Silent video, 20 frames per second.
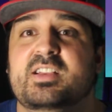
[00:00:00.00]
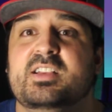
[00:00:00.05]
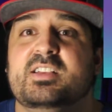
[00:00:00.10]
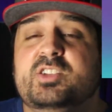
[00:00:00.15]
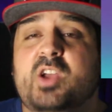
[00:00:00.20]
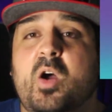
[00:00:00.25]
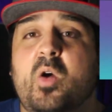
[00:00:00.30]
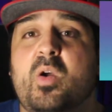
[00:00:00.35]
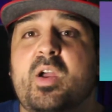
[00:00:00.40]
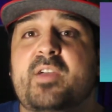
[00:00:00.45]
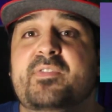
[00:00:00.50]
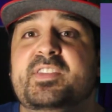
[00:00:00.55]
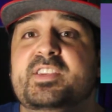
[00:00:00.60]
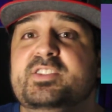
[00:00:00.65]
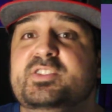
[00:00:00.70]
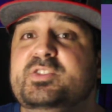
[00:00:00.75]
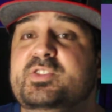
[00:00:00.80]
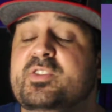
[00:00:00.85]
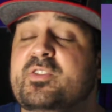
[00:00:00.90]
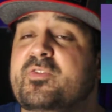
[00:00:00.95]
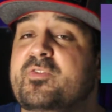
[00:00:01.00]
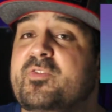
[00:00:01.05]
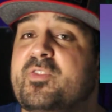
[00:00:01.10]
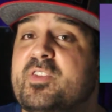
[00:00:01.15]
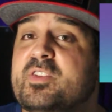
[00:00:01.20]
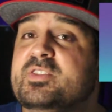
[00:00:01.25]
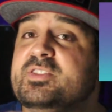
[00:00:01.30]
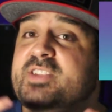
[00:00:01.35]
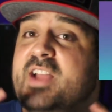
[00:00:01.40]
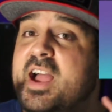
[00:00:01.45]
So if this is your
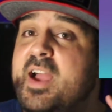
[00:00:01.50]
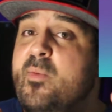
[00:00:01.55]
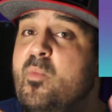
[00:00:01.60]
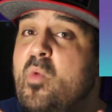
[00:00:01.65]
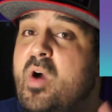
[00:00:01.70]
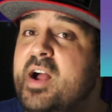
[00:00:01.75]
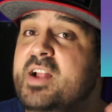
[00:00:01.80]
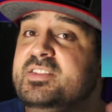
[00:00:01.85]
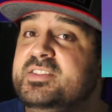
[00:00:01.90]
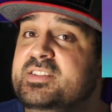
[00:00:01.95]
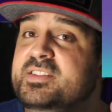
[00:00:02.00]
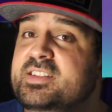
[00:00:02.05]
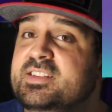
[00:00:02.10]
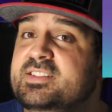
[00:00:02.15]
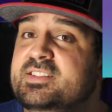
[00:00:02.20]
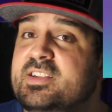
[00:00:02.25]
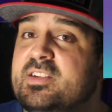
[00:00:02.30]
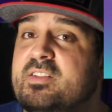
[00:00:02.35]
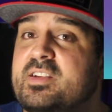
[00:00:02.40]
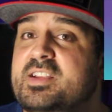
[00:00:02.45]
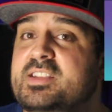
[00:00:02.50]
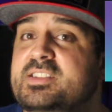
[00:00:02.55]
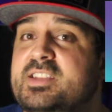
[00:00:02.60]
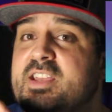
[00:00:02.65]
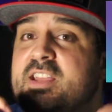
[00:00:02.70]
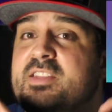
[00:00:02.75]
first time watching the series,